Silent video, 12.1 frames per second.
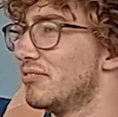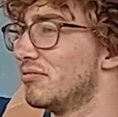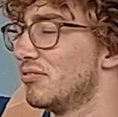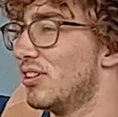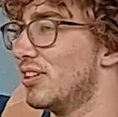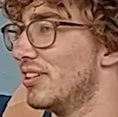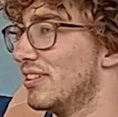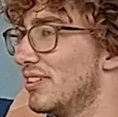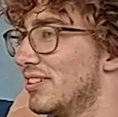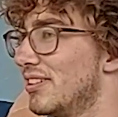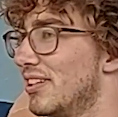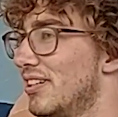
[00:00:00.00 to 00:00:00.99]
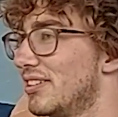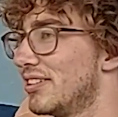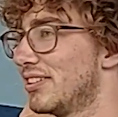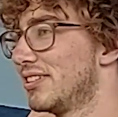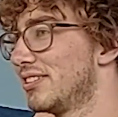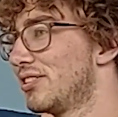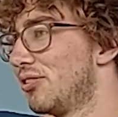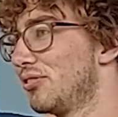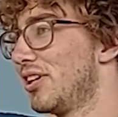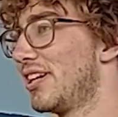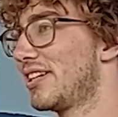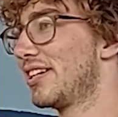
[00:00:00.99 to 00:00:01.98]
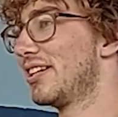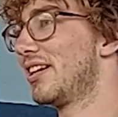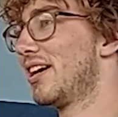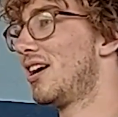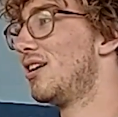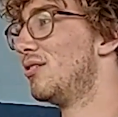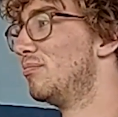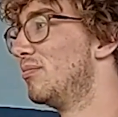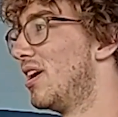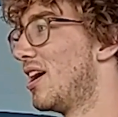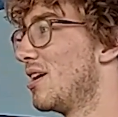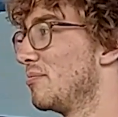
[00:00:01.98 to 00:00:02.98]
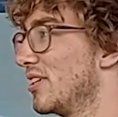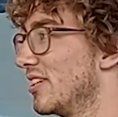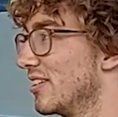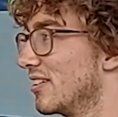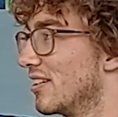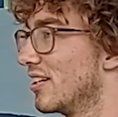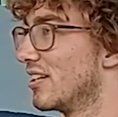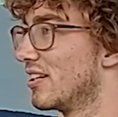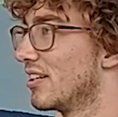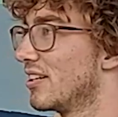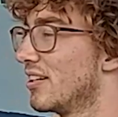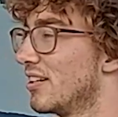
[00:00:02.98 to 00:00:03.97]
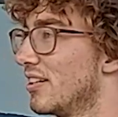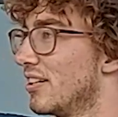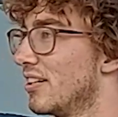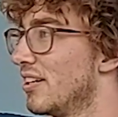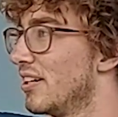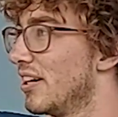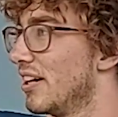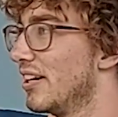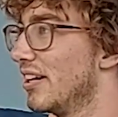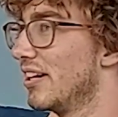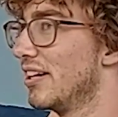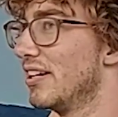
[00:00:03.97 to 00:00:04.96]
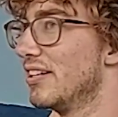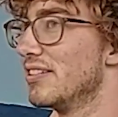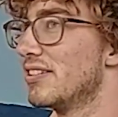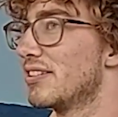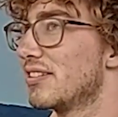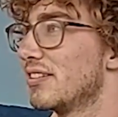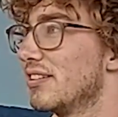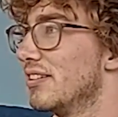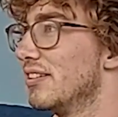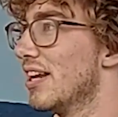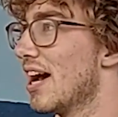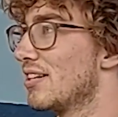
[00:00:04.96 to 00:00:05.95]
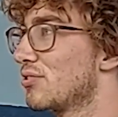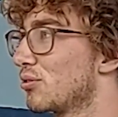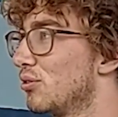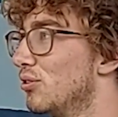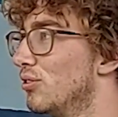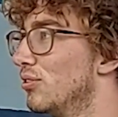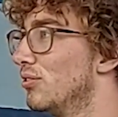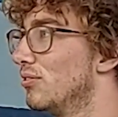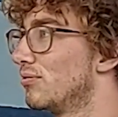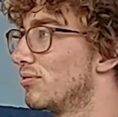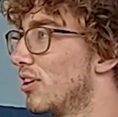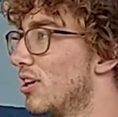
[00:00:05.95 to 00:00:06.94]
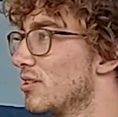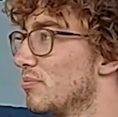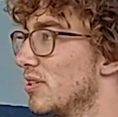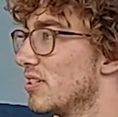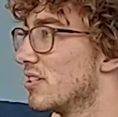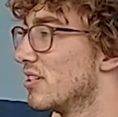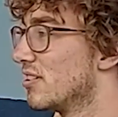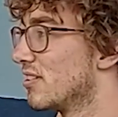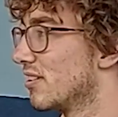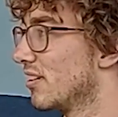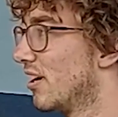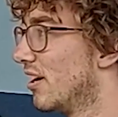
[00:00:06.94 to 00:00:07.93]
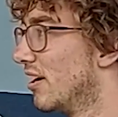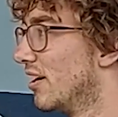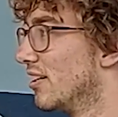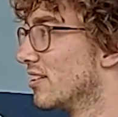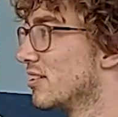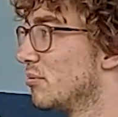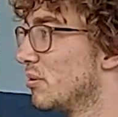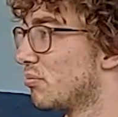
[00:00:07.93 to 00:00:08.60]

well, don't like it. I mean, it is natural for our species to be